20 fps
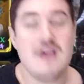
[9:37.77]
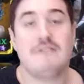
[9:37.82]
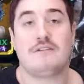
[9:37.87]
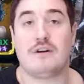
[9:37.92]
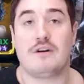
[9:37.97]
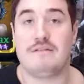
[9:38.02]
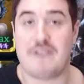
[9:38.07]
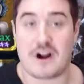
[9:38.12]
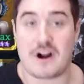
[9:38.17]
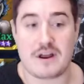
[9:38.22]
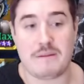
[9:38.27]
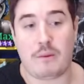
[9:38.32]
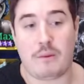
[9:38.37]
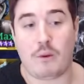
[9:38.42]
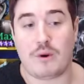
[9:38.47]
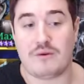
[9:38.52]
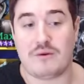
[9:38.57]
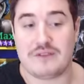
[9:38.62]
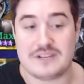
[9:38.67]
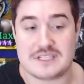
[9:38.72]
for a very
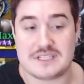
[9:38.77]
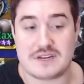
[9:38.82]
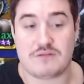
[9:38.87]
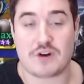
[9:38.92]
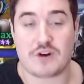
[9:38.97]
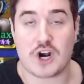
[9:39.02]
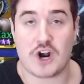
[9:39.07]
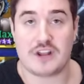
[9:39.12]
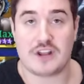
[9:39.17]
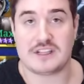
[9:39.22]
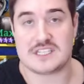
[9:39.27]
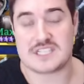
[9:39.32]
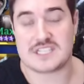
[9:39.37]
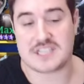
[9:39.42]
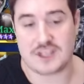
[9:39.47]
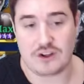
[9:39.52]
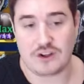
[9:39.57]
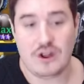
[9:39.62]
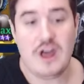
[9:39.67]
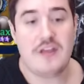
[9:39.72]
important reason regarding the
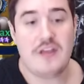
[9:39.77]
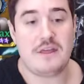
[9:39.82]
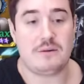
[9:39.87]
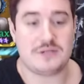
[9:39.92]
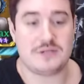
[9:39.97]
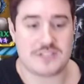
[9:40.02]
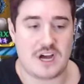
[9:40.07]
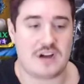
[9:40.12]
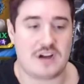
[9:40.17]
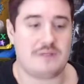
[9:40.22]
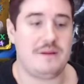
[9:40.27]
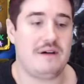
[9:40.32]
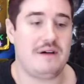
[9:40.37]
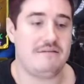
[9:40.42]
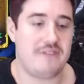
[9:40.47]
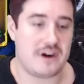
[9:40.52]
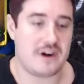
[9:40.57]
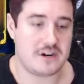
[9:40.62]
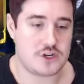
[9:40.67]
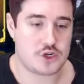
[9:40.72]
skill that we'll talk
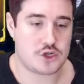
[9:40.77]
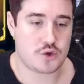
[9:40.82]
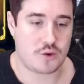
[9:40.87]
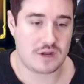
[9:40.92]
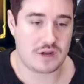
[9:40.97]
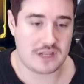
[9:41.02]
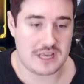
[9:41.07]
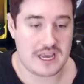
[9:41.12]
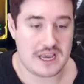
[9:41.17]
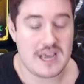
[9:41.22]
about very shortly.